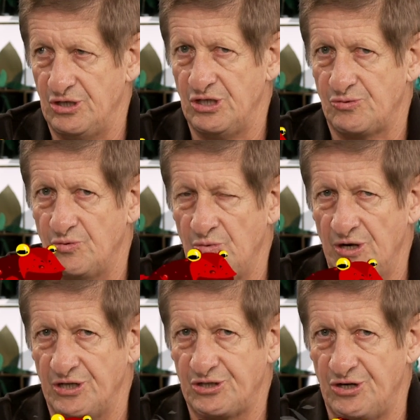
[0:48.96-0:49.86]
Yes, well,
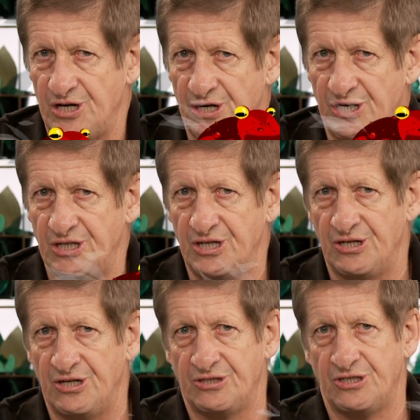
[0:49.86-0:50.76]
what an exciting idea,
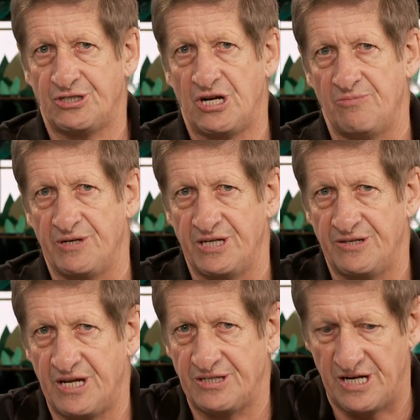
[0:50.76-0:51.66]
and I just hope we can
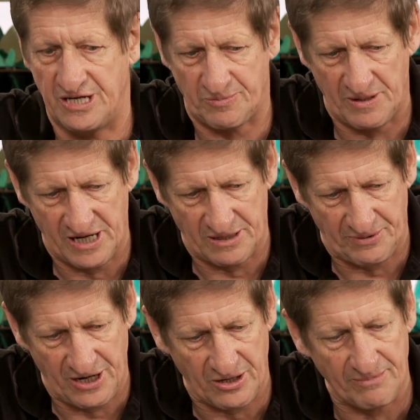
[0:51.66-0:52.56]
get that done as part of the
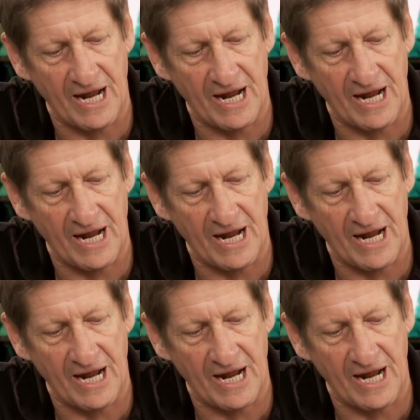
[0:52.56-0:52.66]
program.